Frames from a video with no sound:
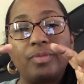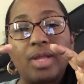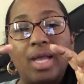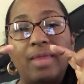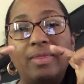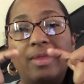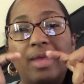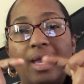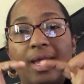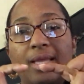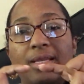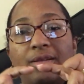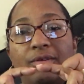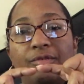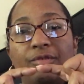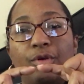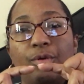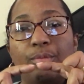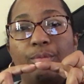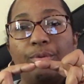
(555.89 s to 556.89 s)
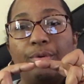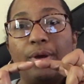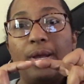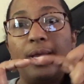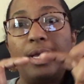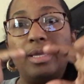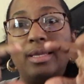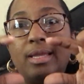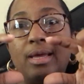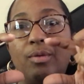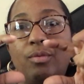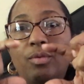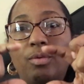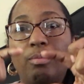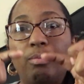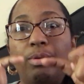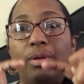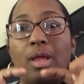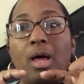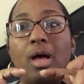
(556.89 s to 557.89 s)
at the end of your brain that were
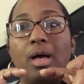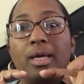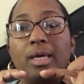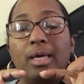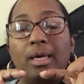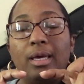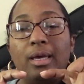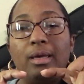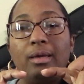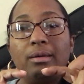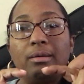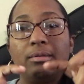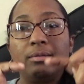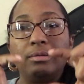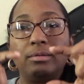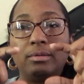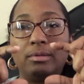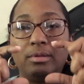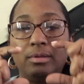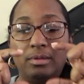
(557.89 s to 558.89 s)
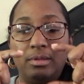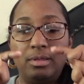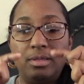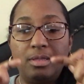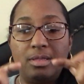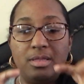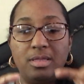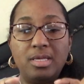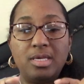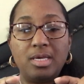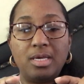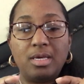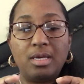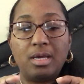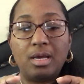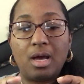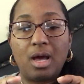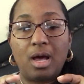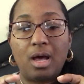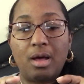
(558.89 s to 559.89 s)
blocking
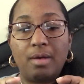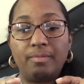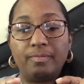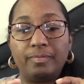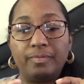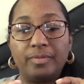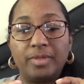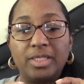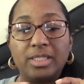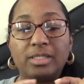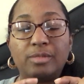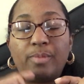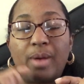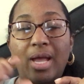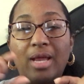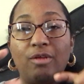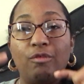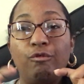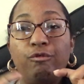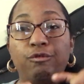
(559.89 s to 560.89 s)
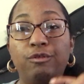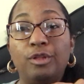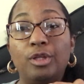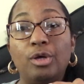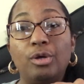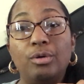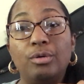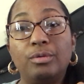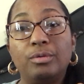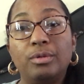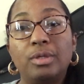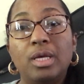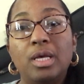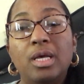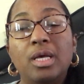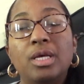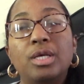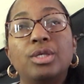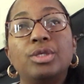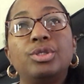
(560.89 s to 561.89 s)
the spinal flow."
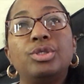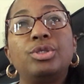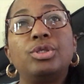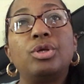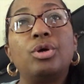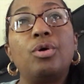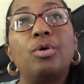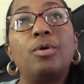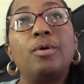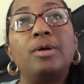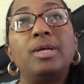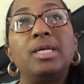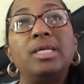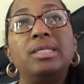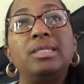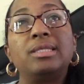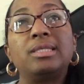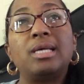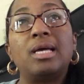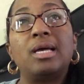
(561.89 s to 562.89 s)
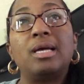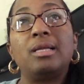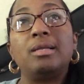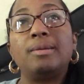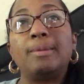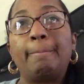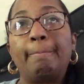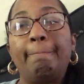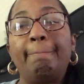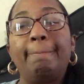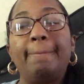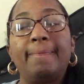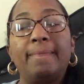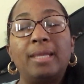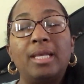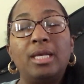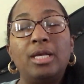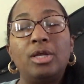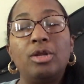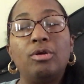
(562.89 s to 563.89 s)
So he said,
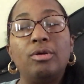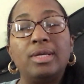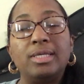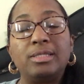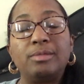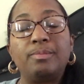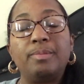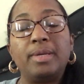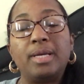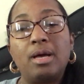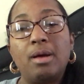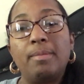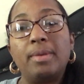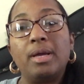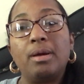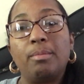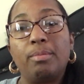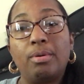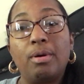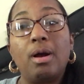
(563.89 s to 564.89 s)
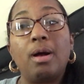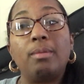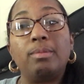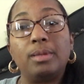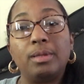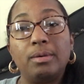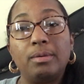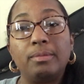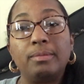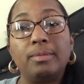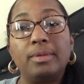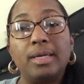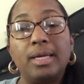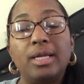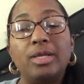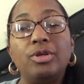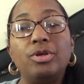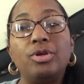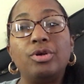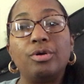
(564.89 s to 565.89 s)
"It's becoming a problem,
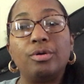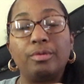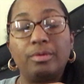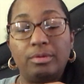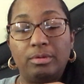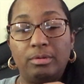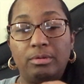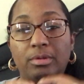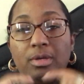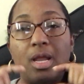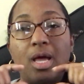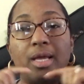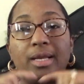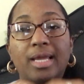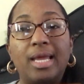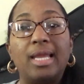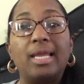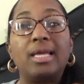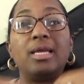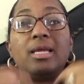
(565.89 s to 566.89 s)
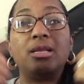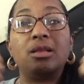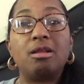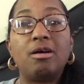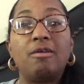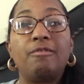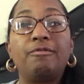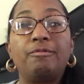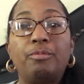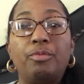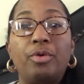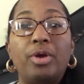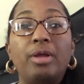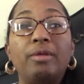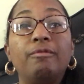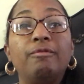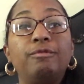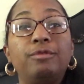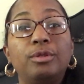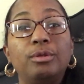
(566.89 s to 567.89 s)
and you're not getting enough
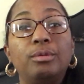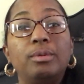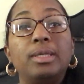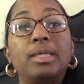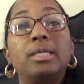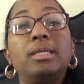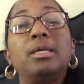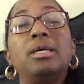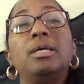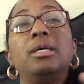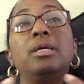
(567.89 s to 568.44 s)
brain fluid,